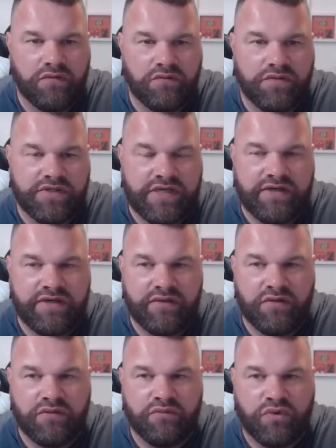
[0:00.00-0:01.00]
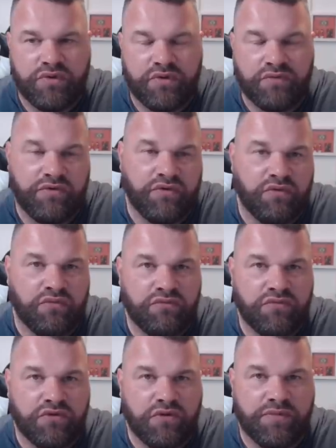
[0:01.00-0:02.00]
Signing one, you know,
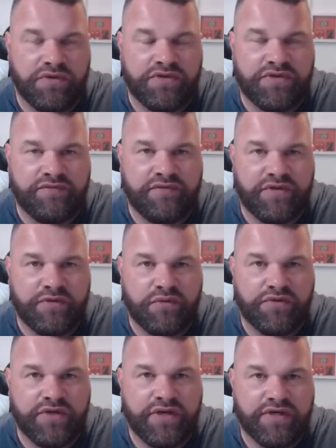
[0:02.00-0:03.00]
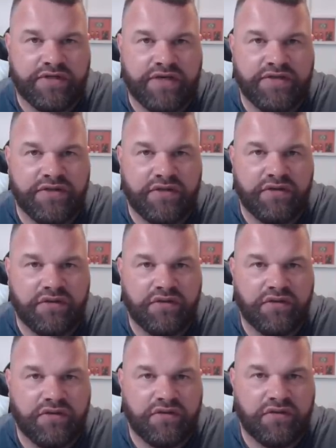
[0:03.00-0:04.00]
club at Trivia's 1-year extension
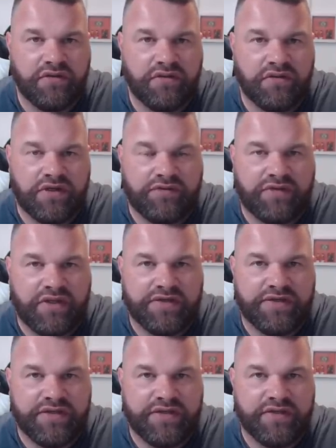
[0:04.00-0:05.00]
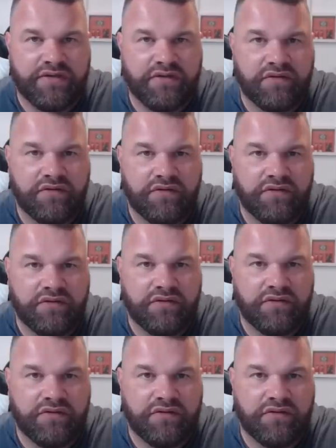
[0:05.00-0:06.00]
after last season.
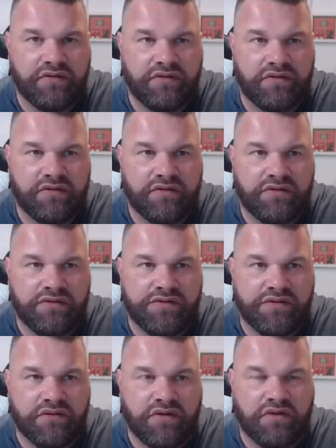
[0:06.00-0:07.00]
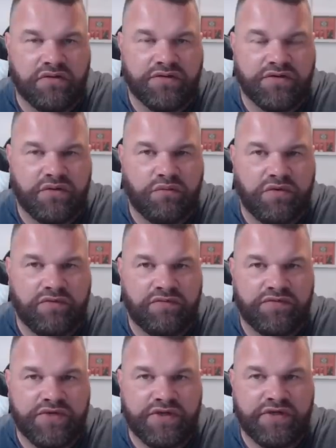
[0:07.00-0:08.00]
So all of a sudden we've
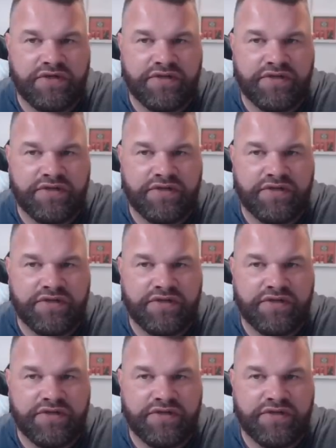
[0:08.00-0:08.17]
triggered his